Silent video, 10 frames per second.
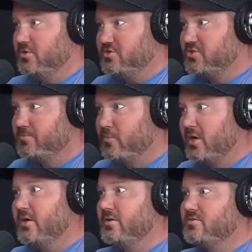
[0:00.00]
on
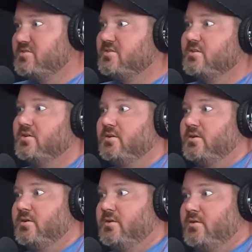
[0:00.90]
springs
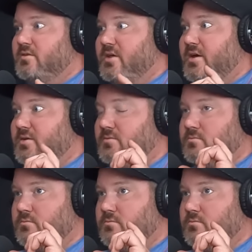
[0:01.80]
that